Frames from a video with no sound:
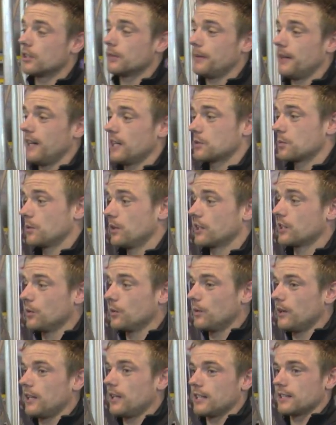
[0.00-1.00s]
The bike's working
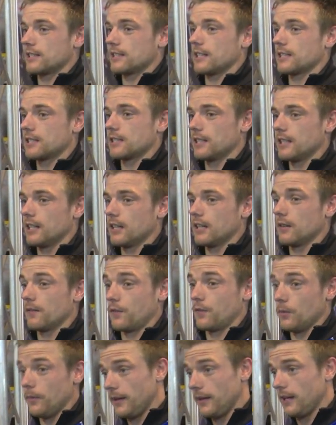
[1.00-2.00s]
well. It's actually,
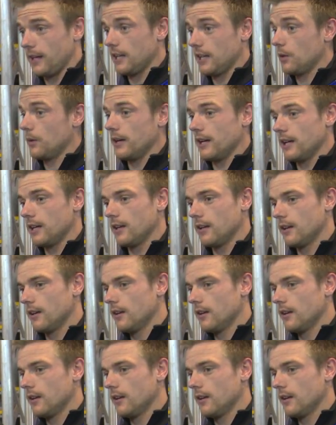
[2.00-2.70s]
for me anyway,